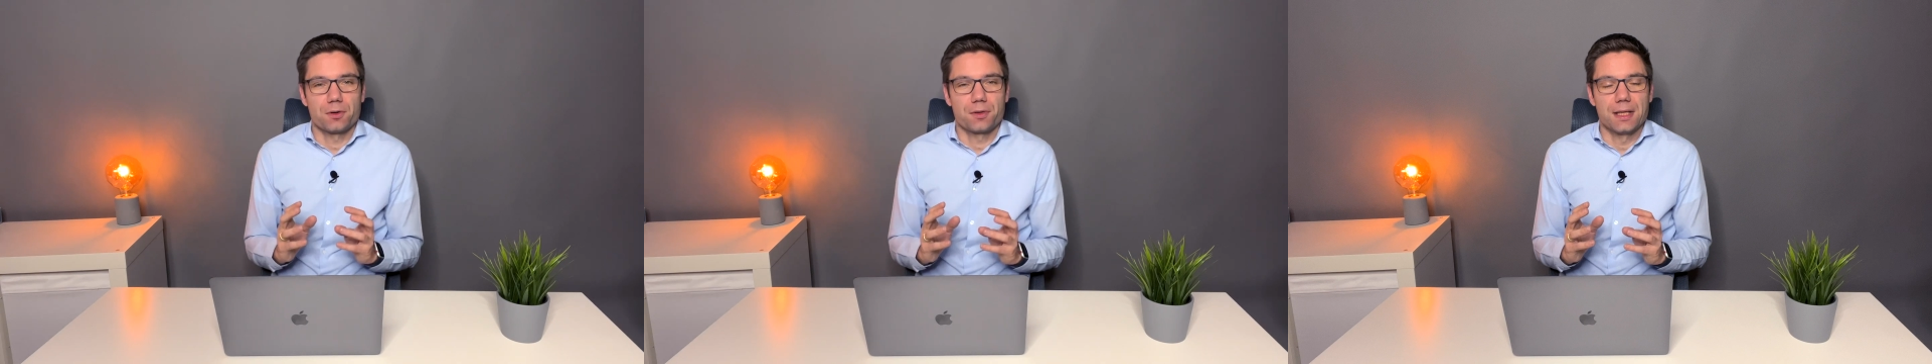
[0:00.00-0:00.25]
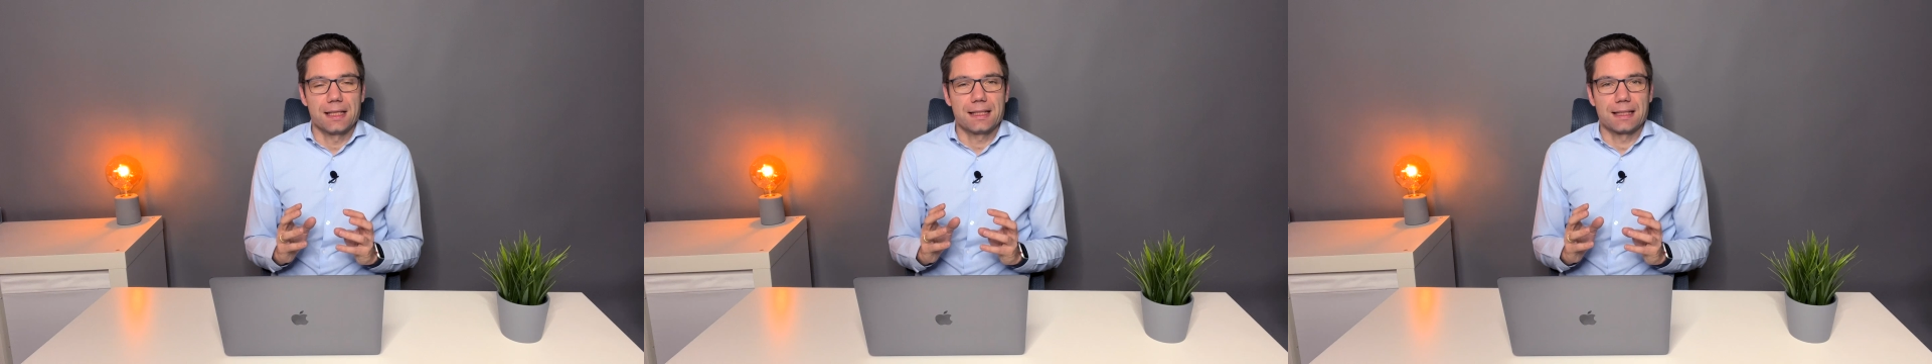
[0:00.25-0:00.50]

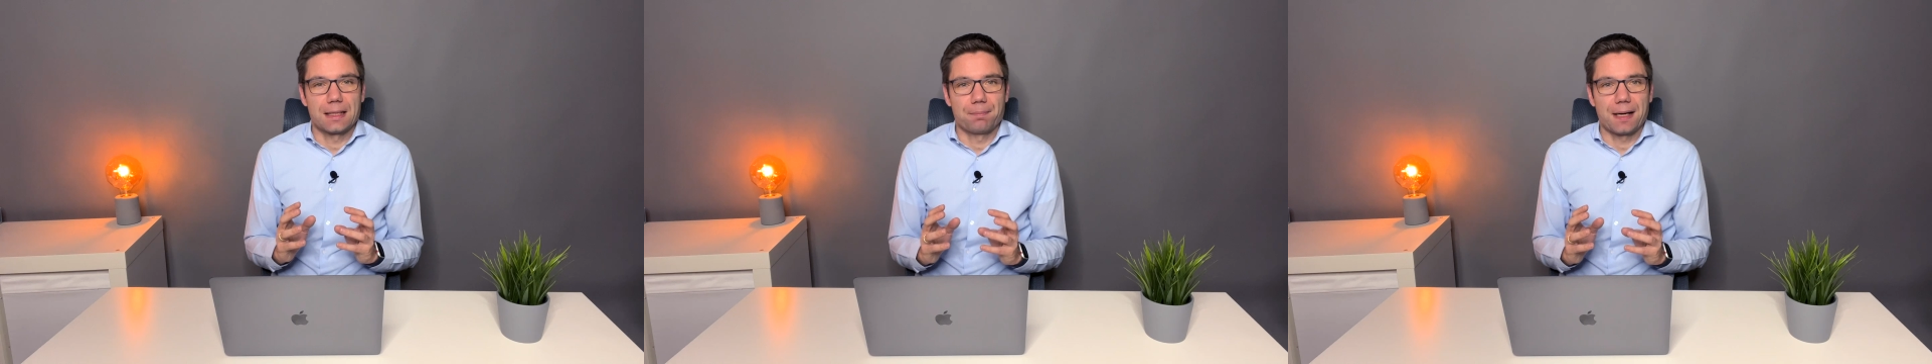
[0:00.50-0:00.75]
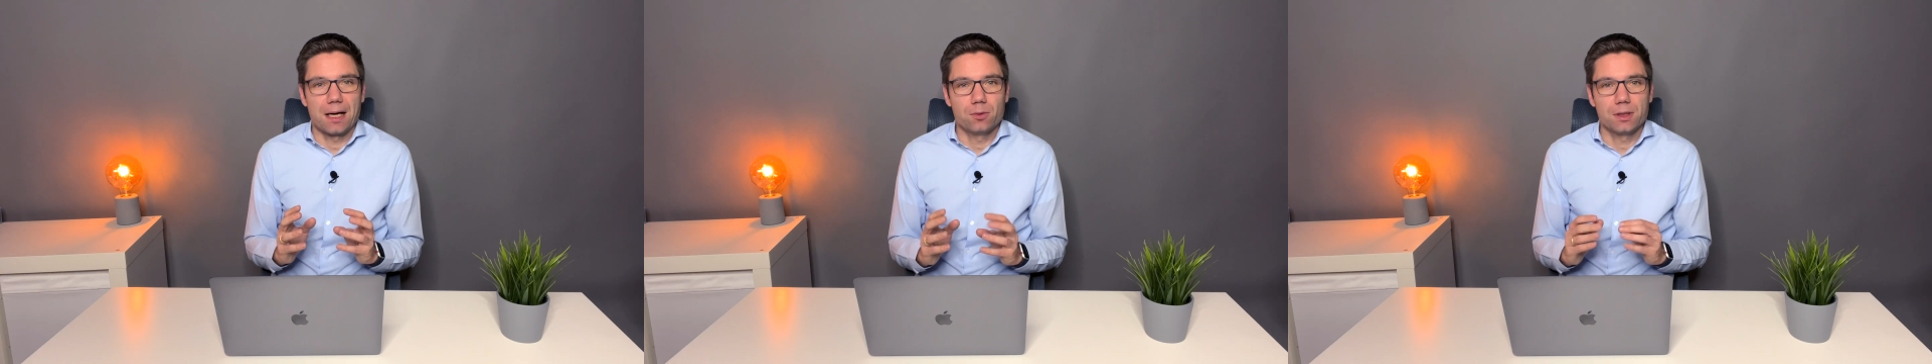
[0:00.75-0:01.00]
thinking
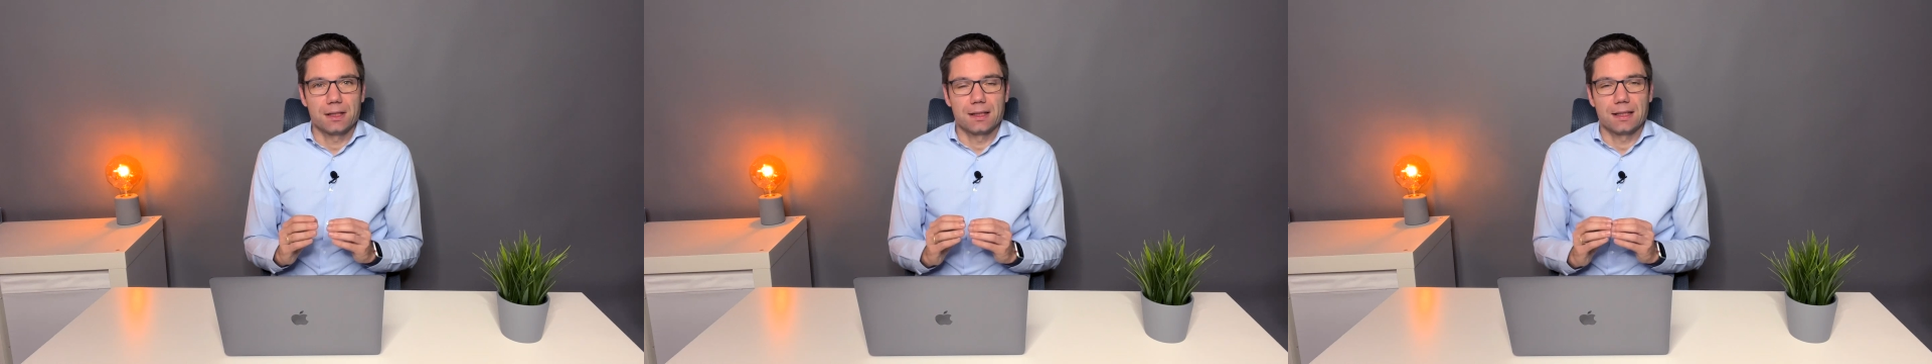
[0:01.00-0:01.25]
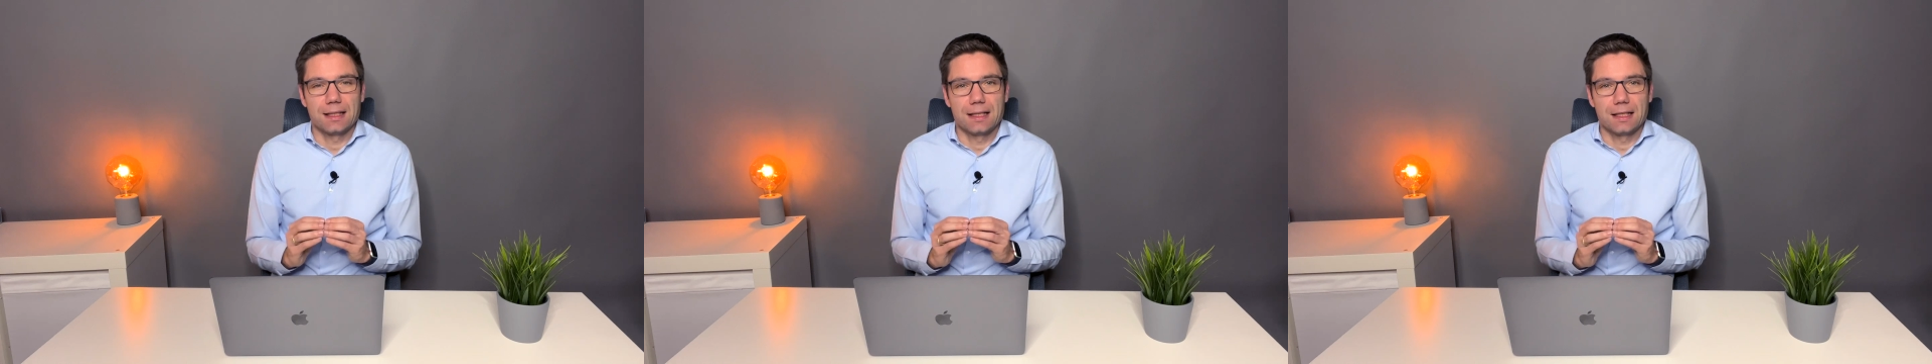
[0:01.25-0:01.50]
about and
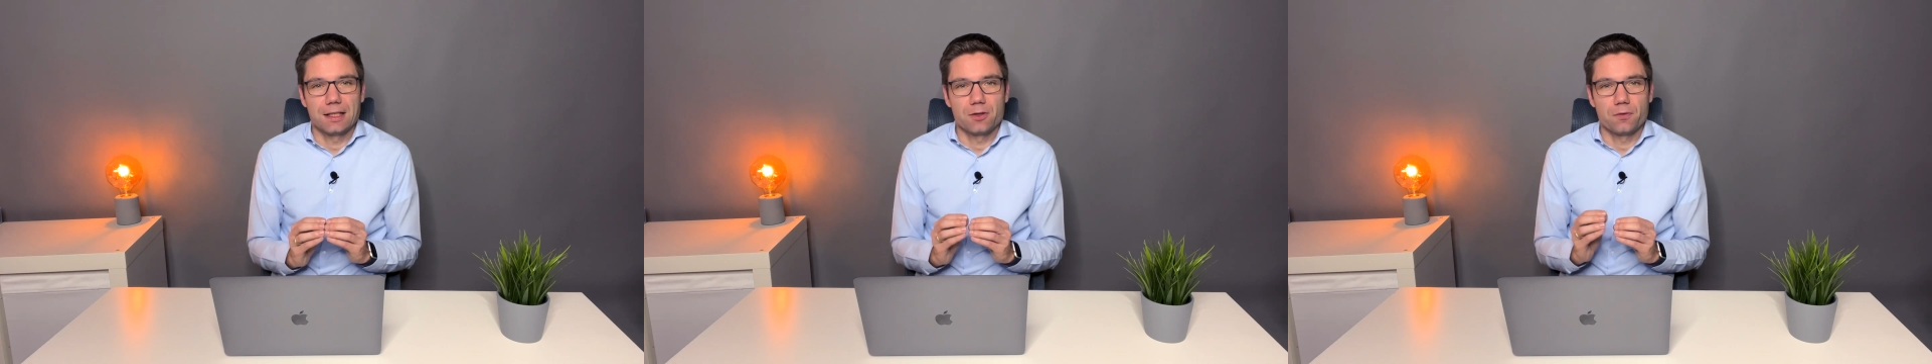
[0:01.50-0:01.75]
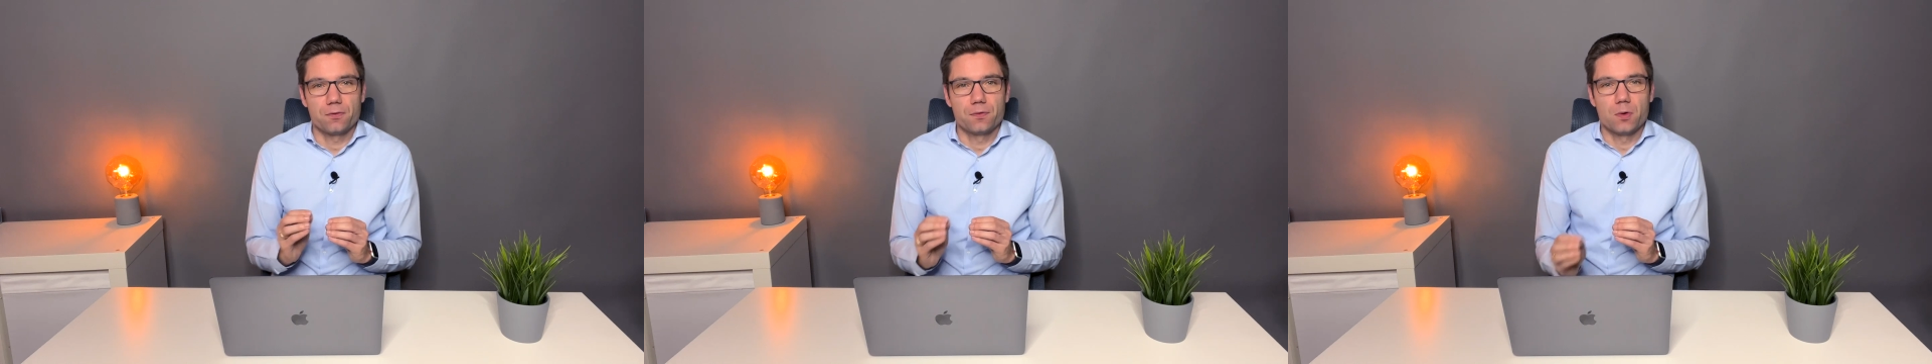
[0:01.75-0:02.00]

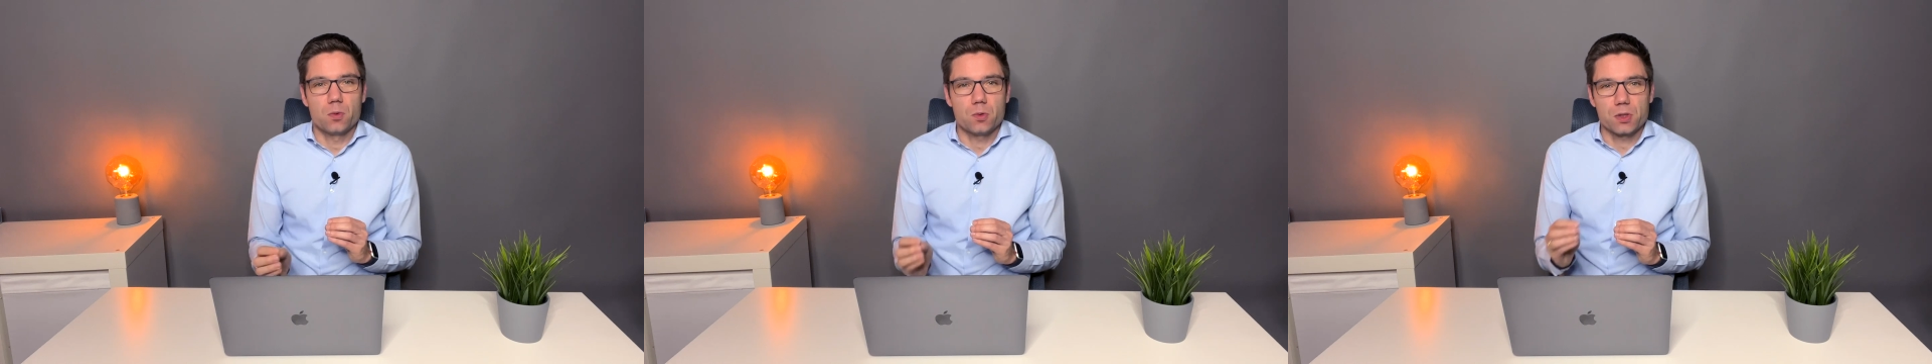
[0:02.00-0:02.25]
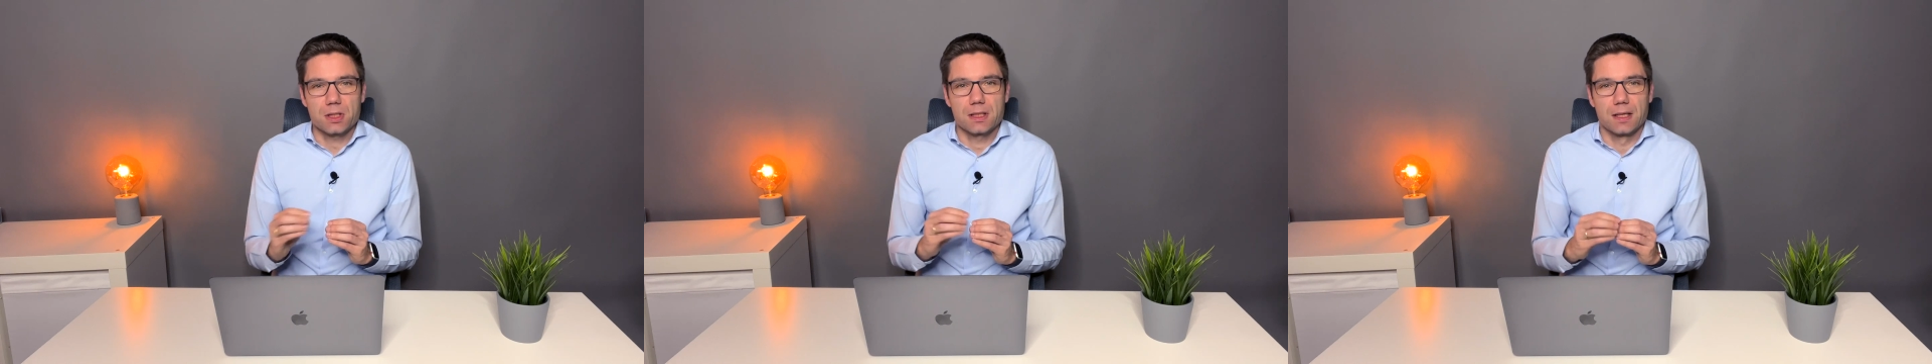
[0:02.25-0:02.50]
you
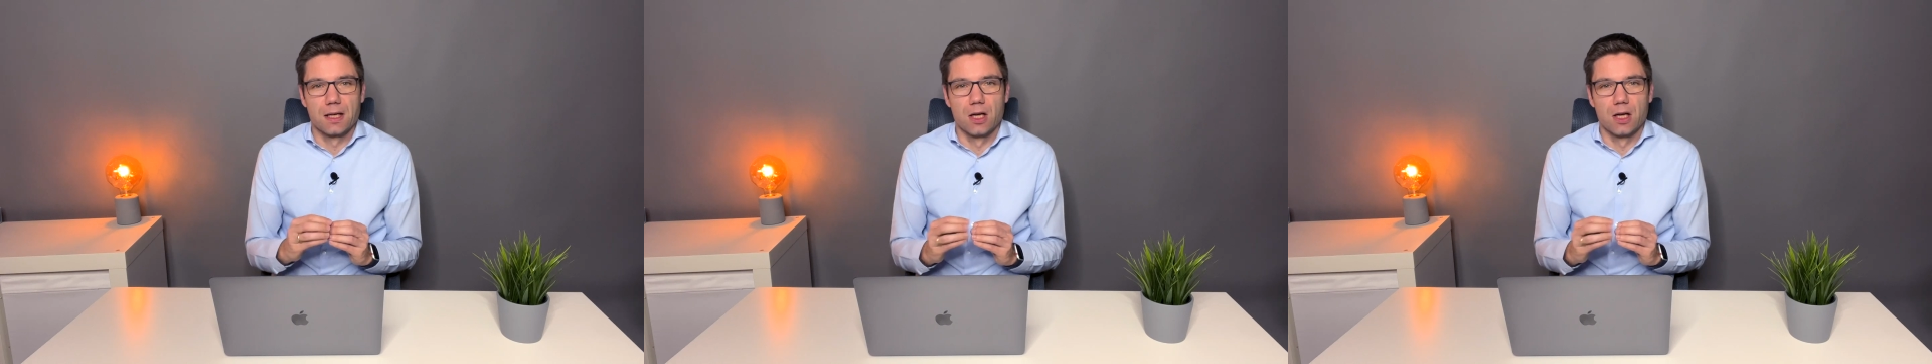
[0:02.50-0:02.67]
focus